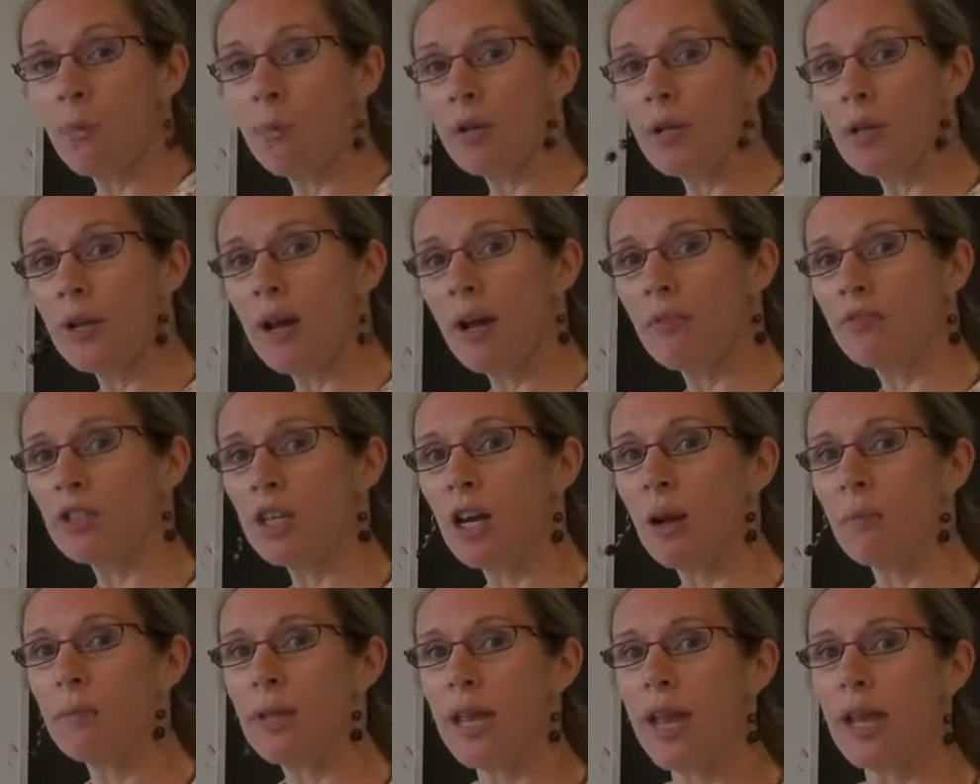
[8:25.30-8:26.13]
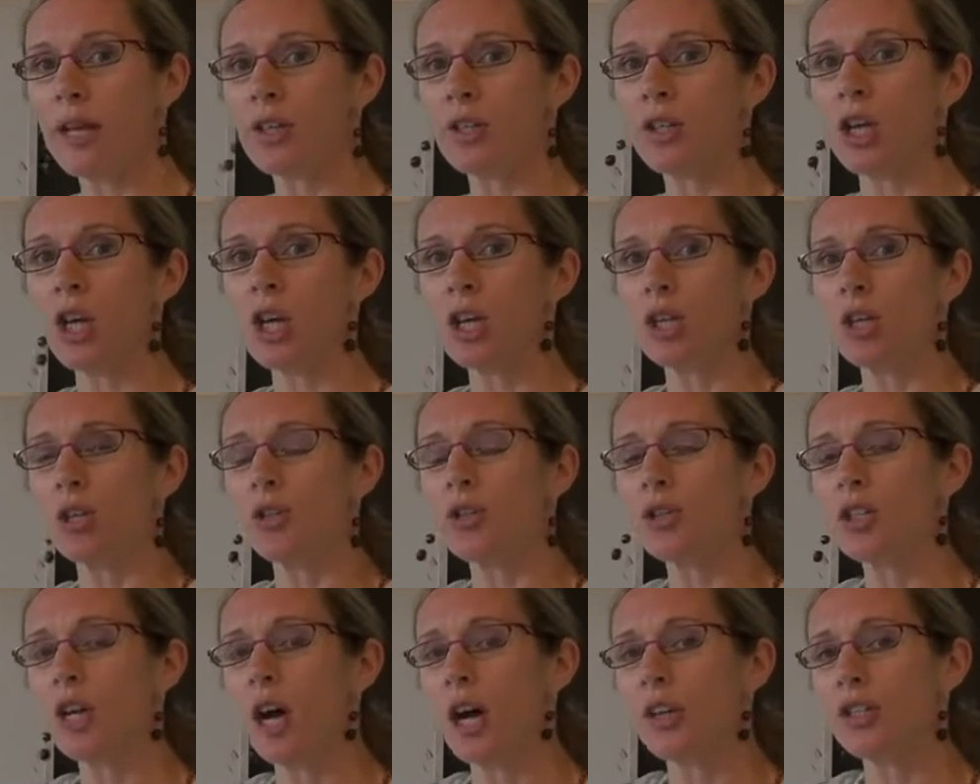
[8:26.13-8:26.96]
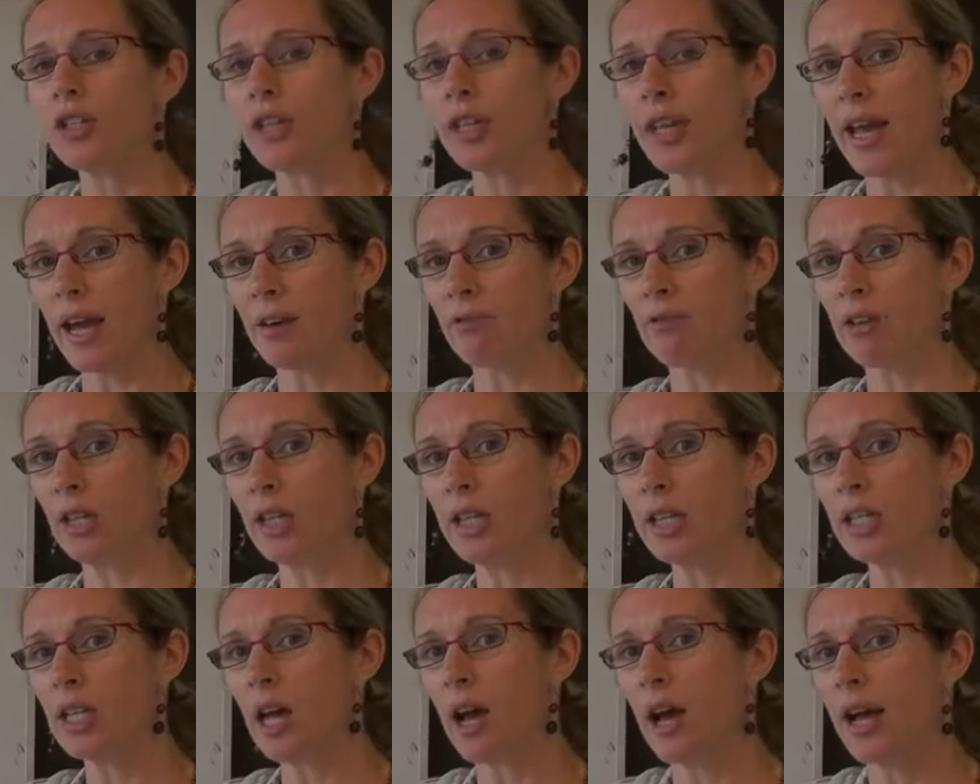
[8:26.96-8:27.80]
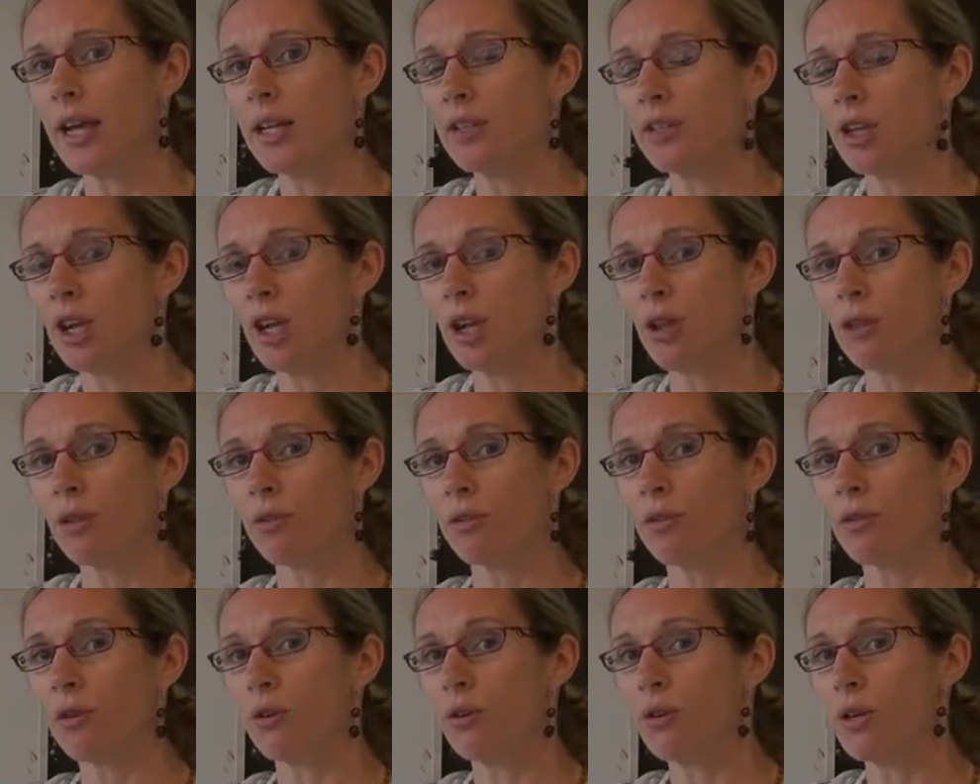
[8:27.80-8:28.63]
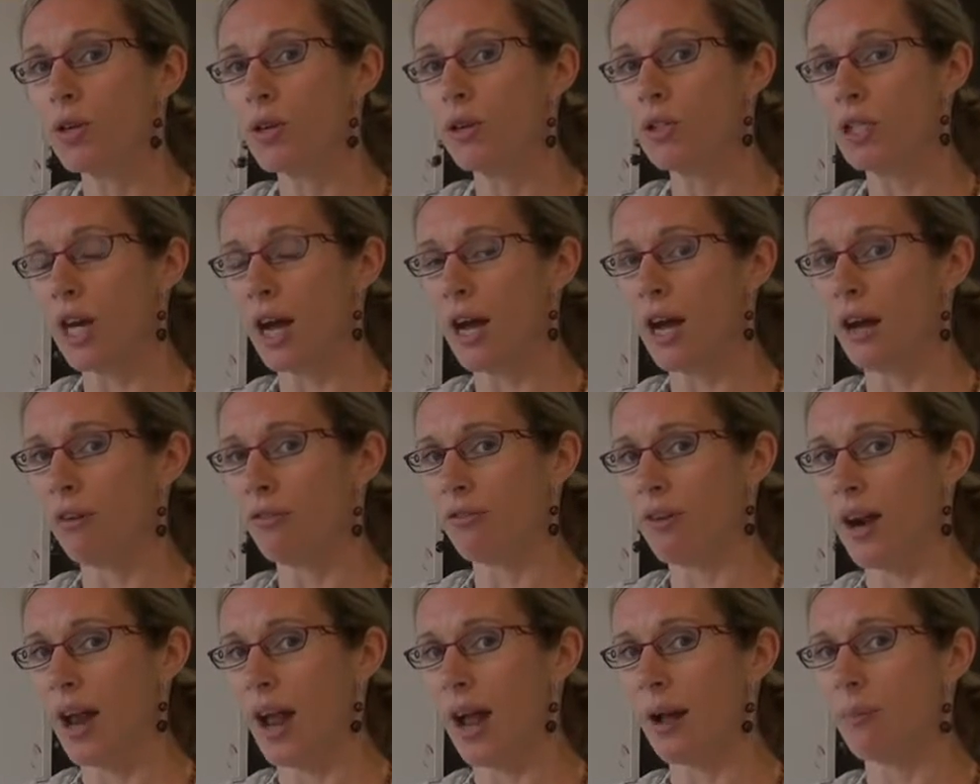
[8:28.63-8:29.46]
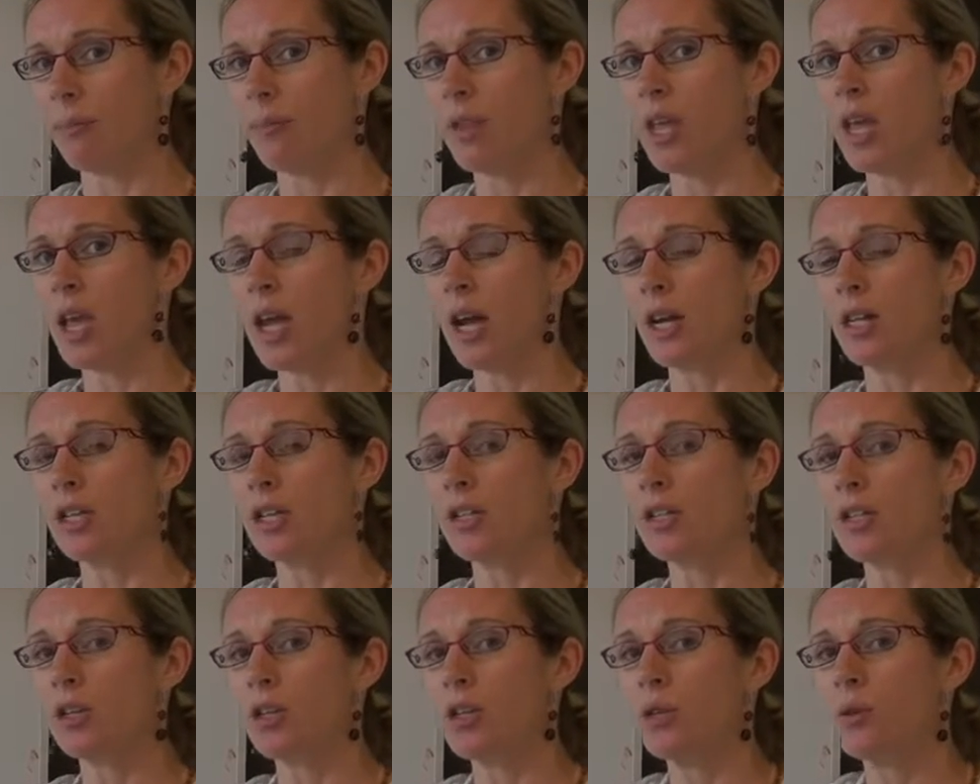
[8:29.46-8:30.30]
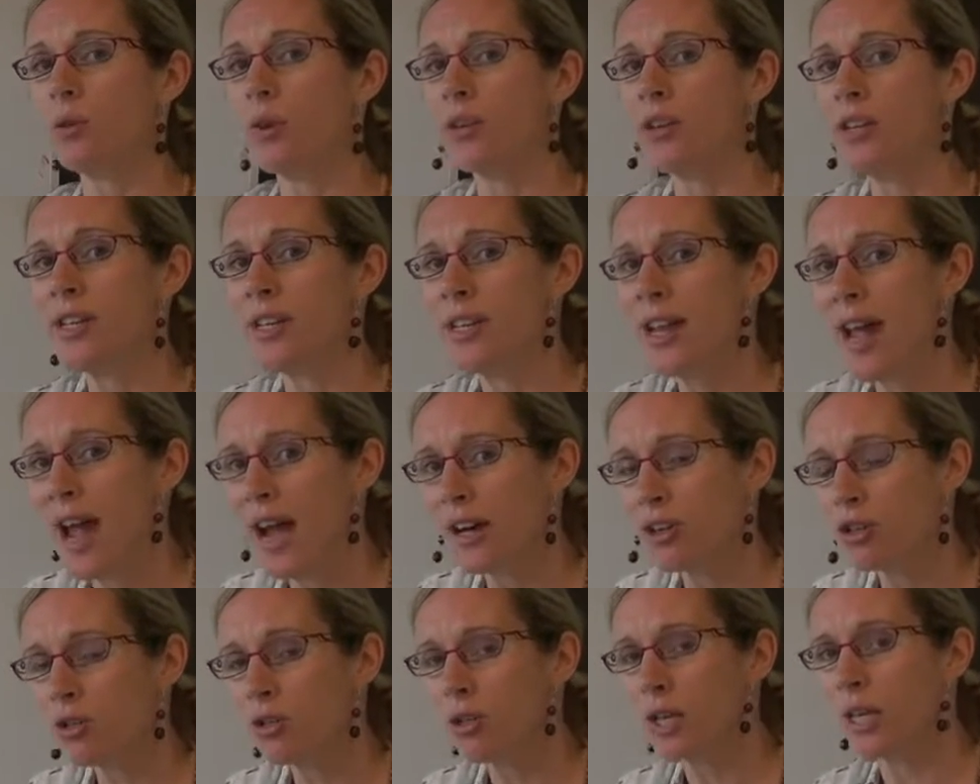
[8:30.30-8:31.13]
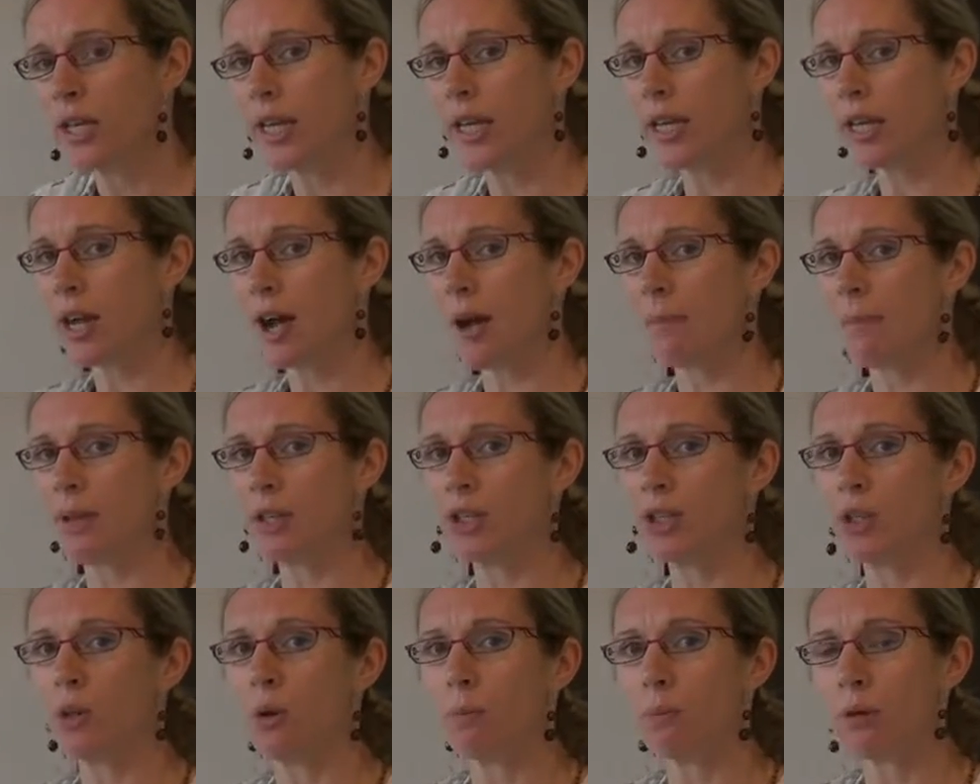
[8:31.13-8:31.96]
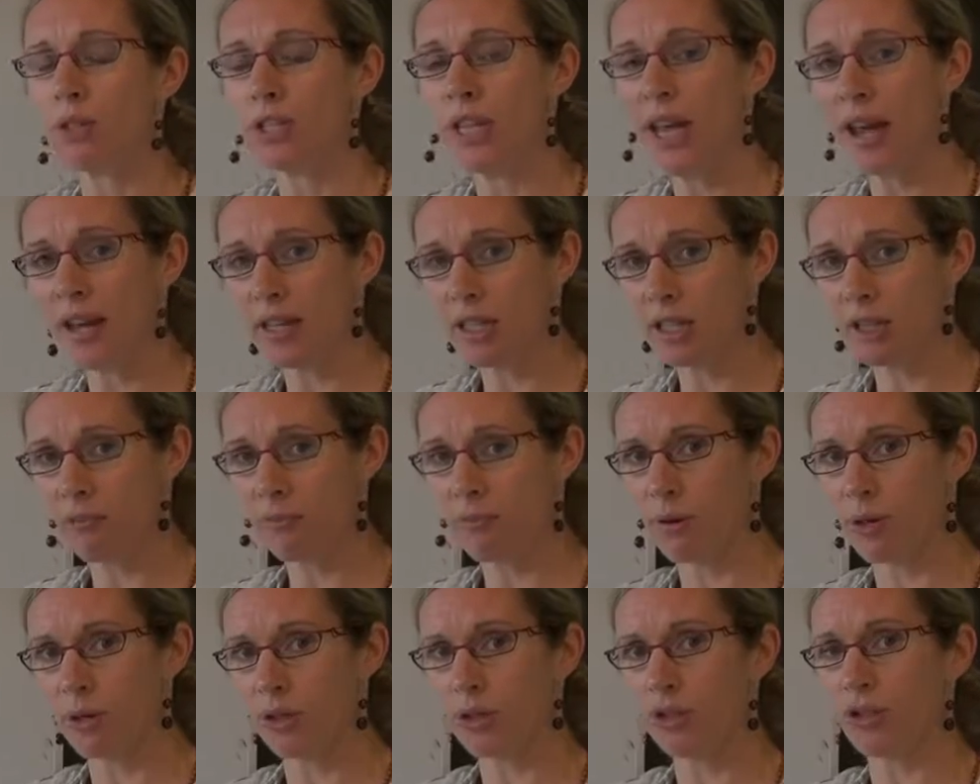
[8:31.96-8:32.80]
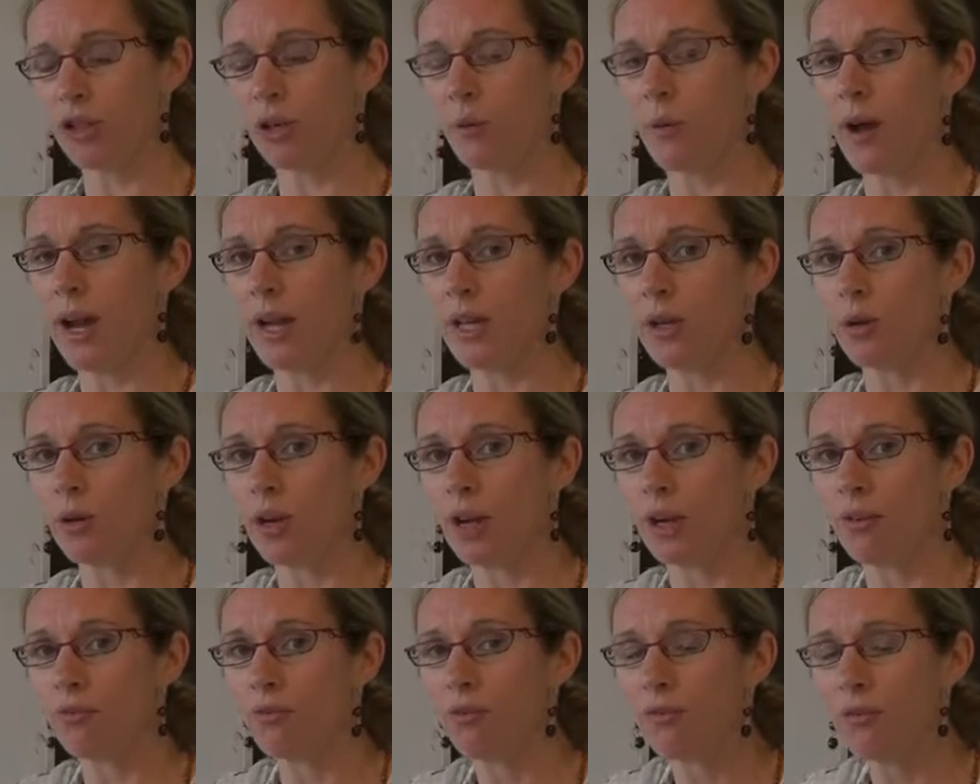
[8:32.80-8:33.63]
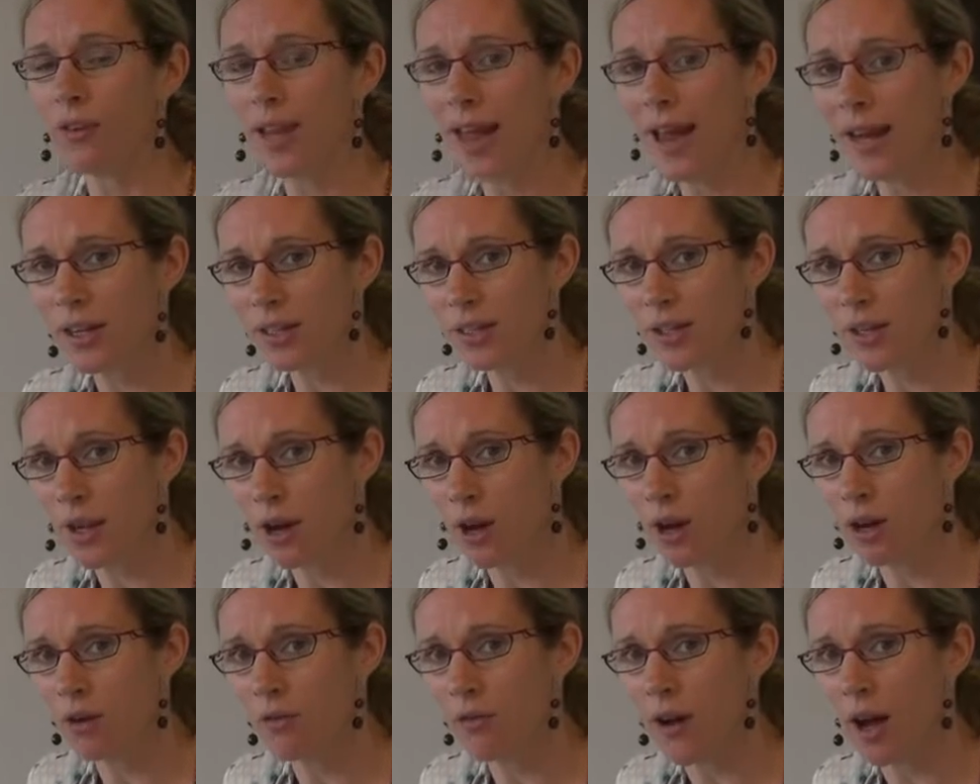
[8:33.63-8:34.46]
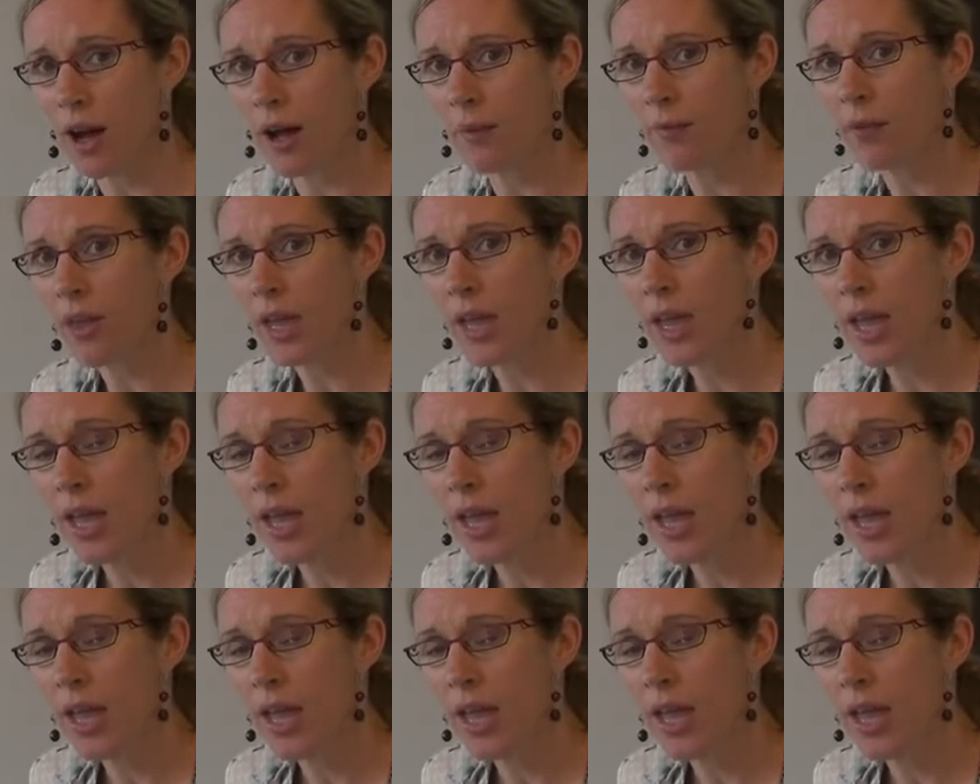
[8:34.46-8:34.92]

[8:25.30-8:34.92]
And when you have tummy aches, you start to get really tight through your diaphragm. And so you naturally come into a protective posture where you can flex over.